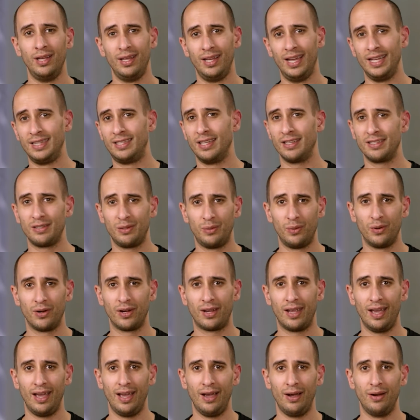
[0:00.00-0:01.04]
It doesn't work
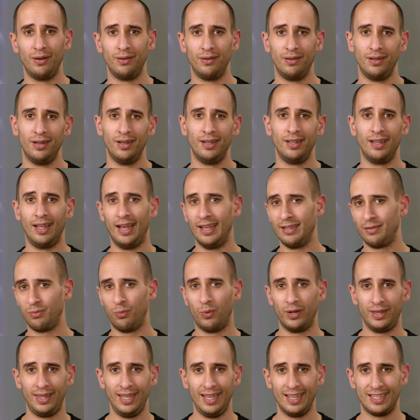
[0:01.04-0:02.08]
out as
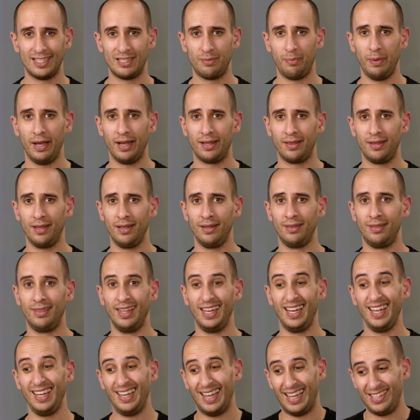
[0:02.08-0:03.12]
what they expected. They
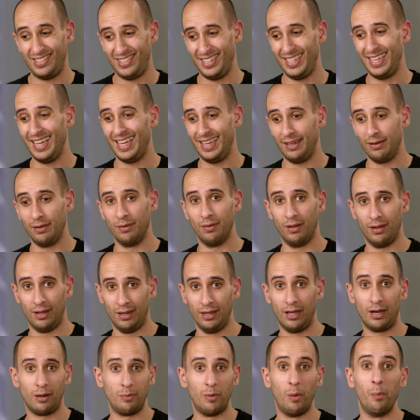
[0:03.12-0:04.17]
didn't actually get a
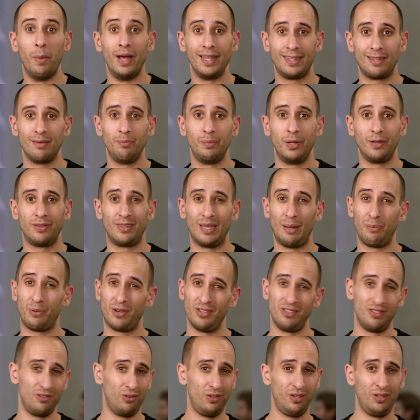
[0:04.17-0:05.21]
lot of momentum built up
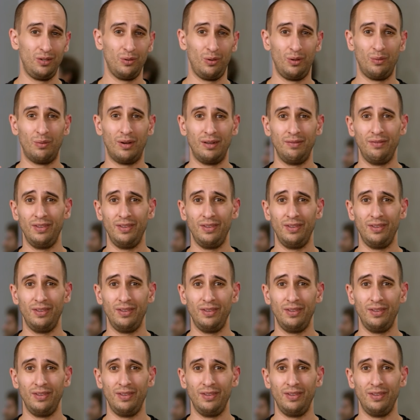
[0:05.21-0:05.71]
because you're only doing one